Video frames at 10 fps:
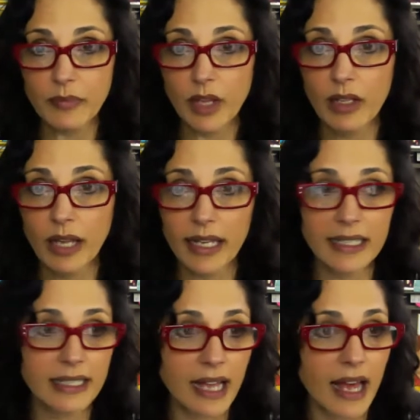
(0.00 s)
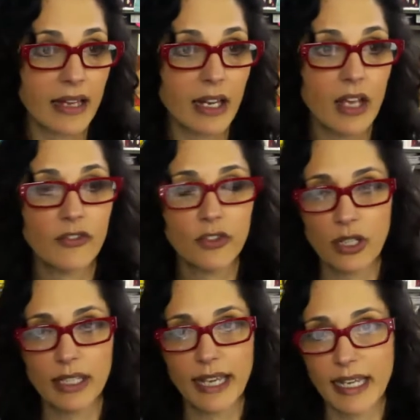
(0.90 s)
like I said, if you go
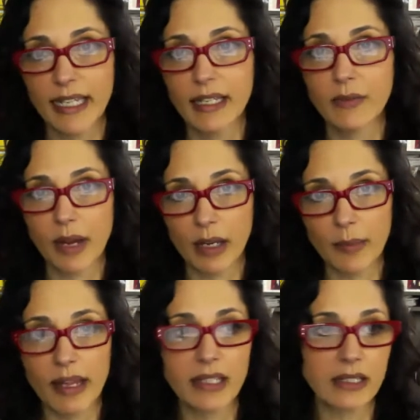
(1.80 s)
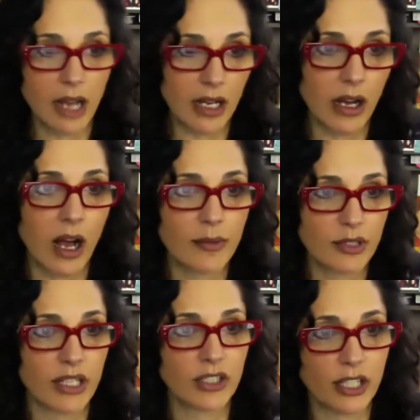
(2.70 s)
to
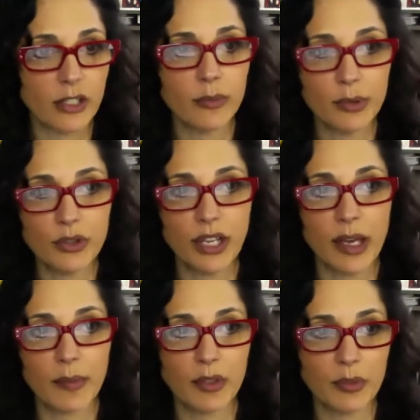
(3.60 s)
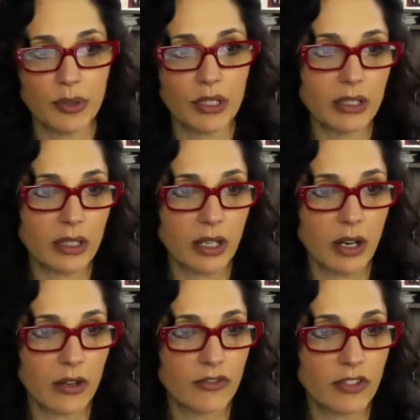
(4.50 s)
katierecommends.com/Kindle Bootcamp and you put in the
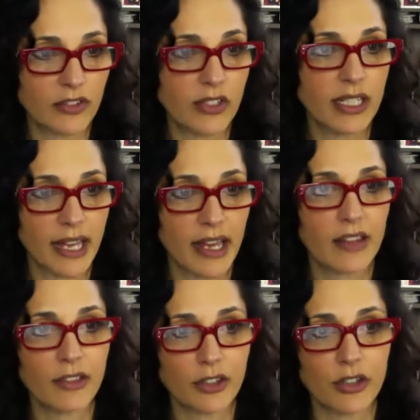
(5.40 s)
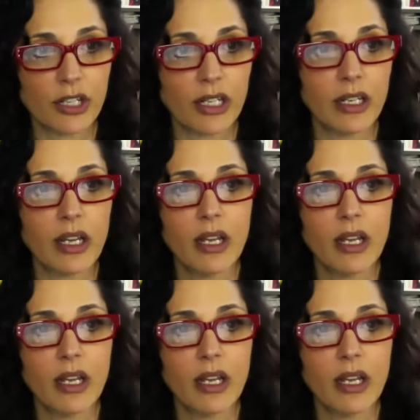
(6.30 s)
code 50K30,